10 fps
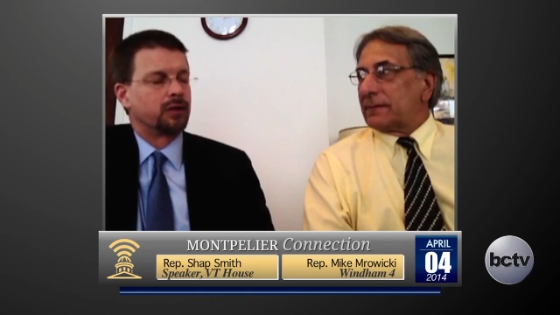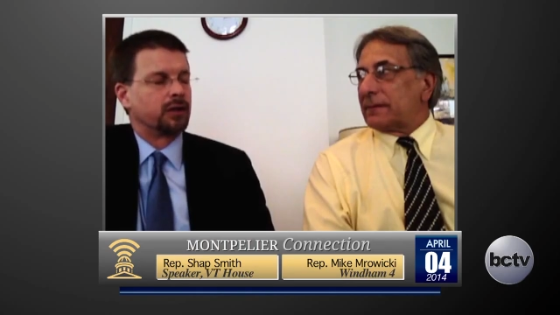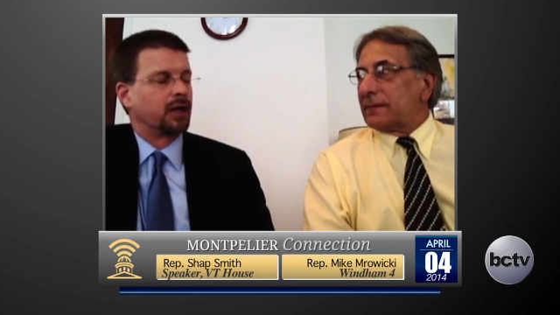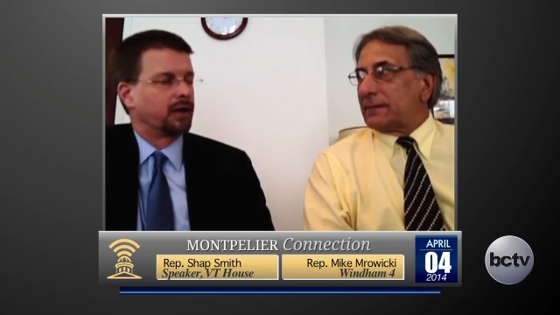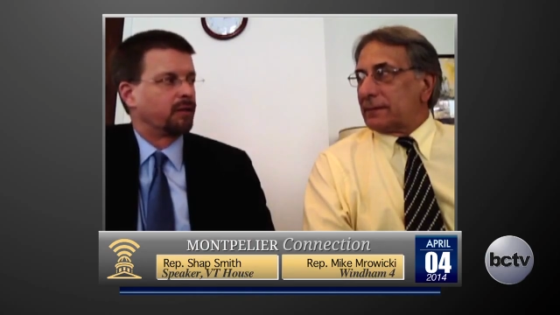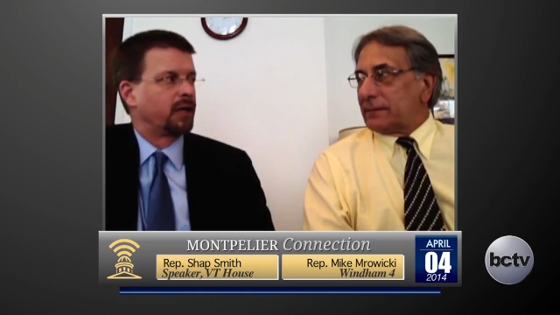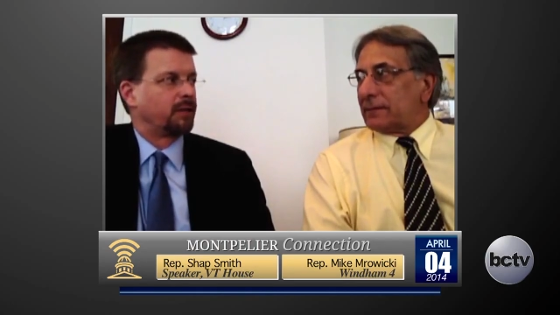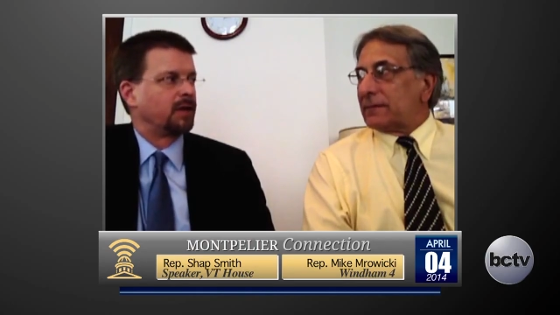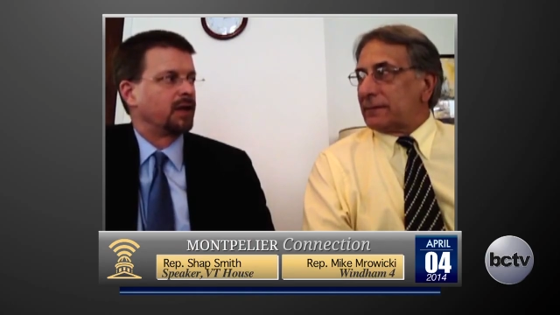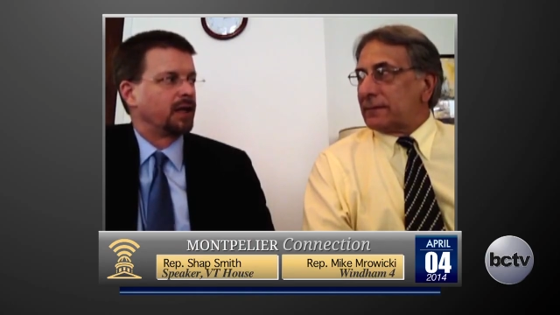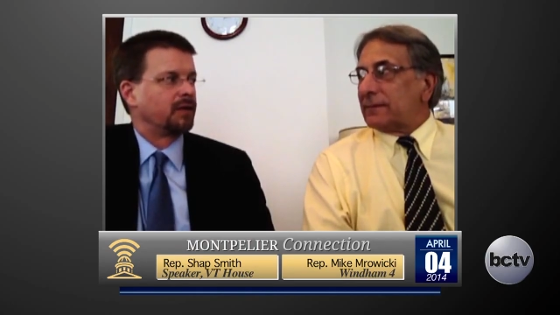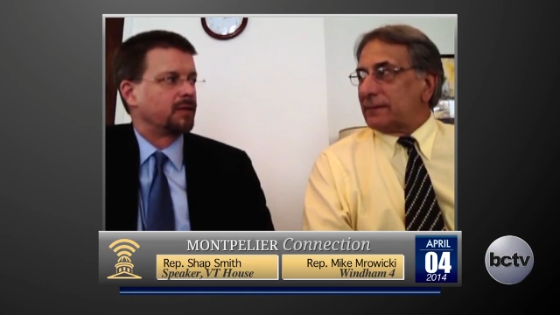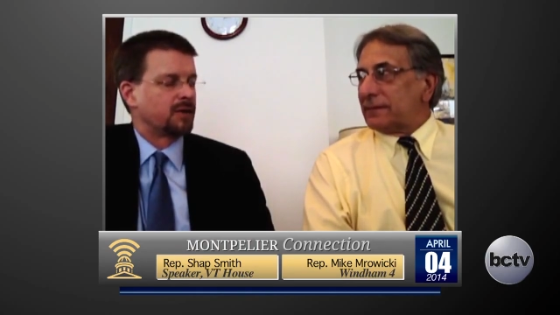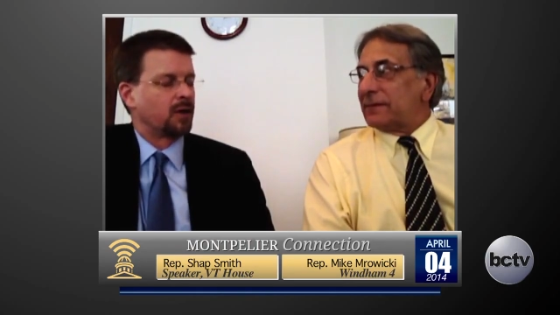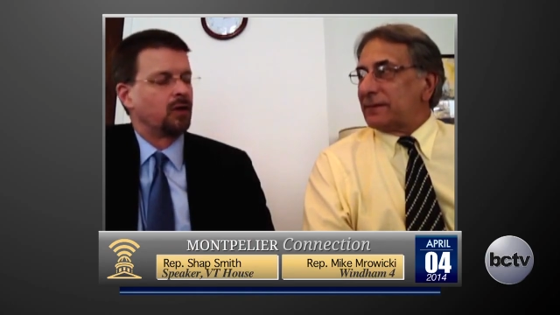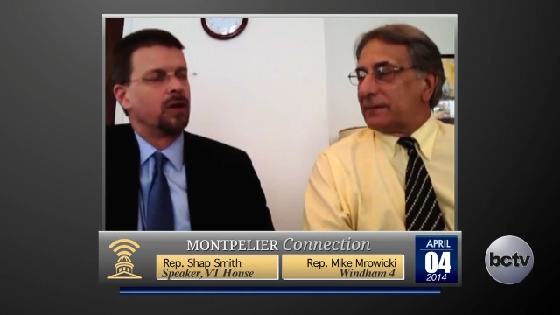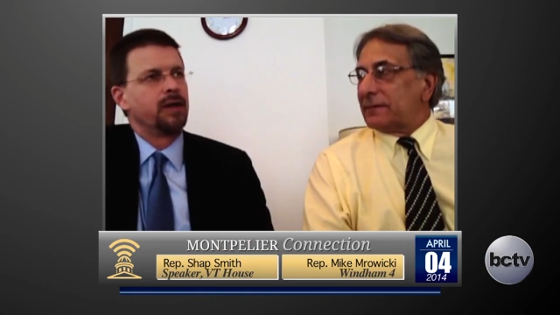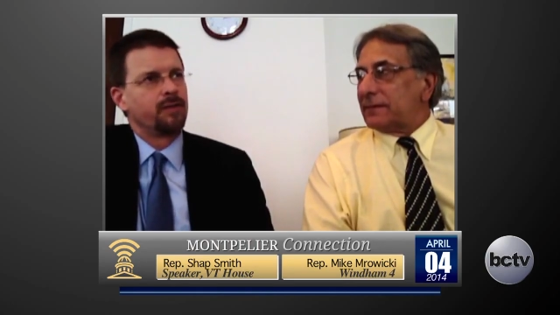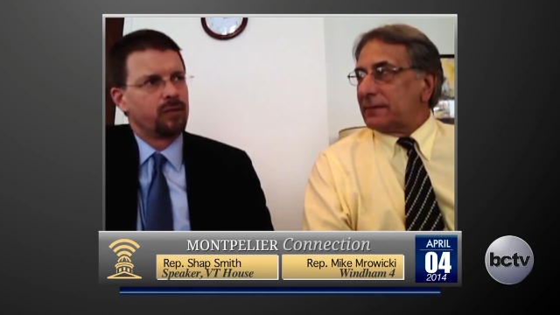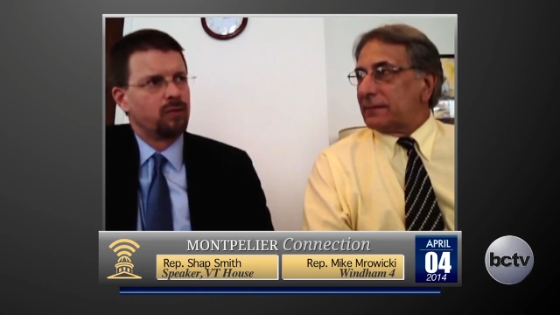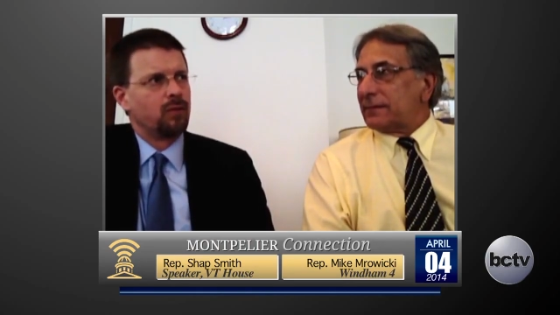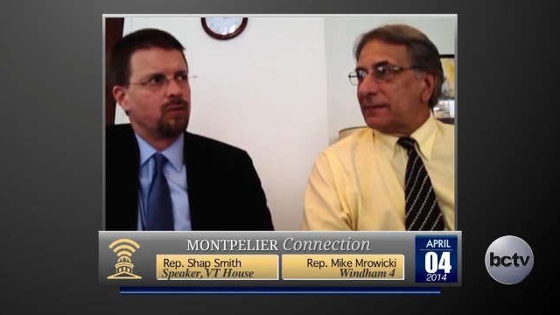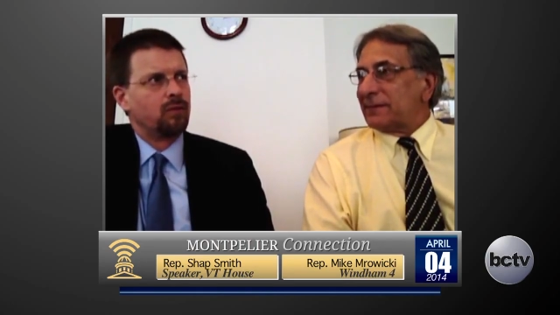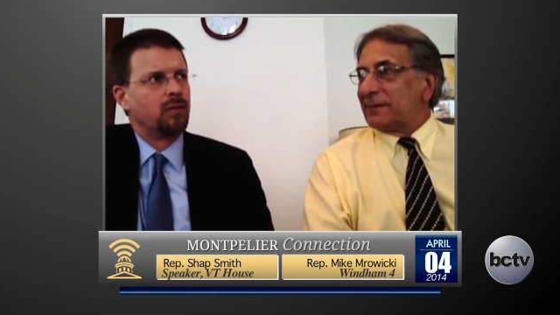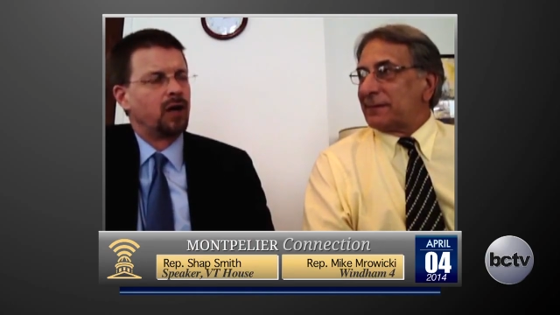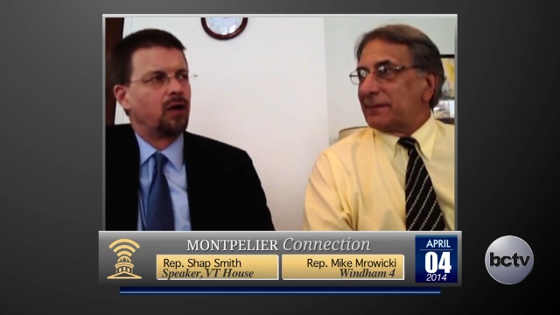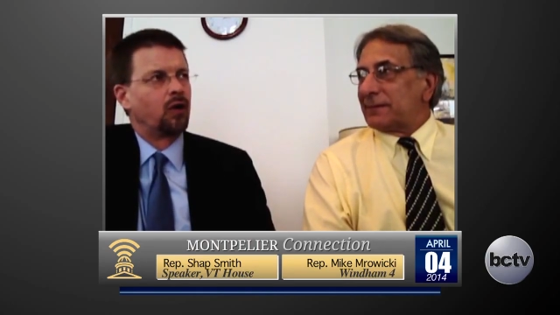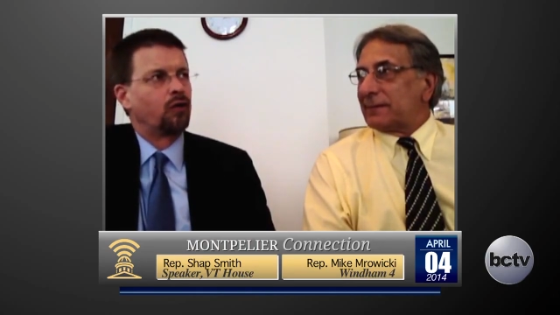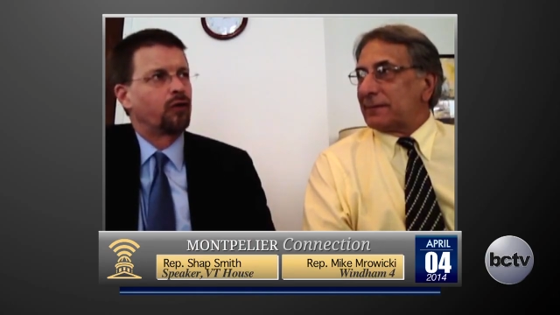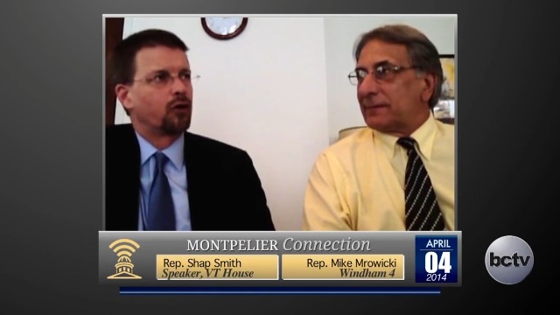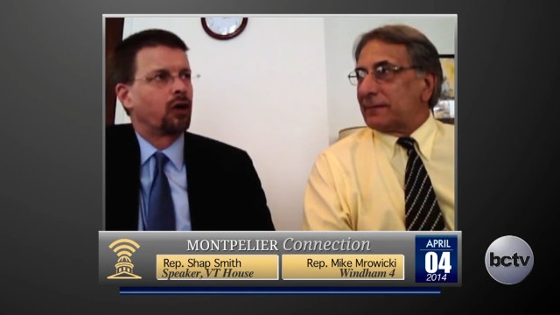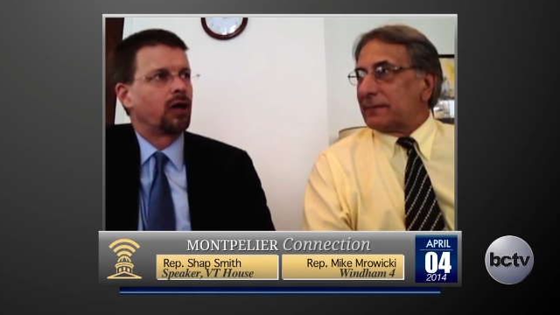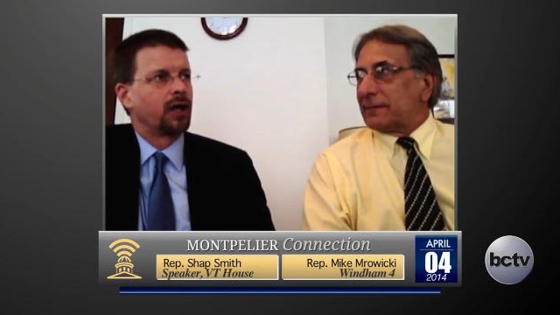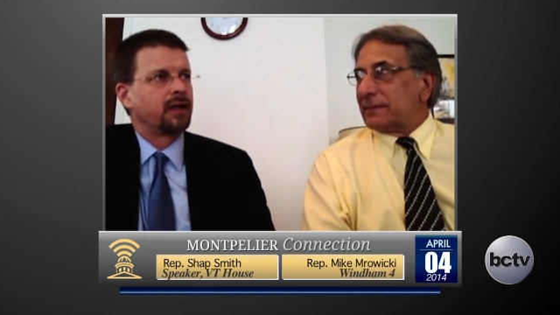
Speaker 1: good on the payment end. So overall,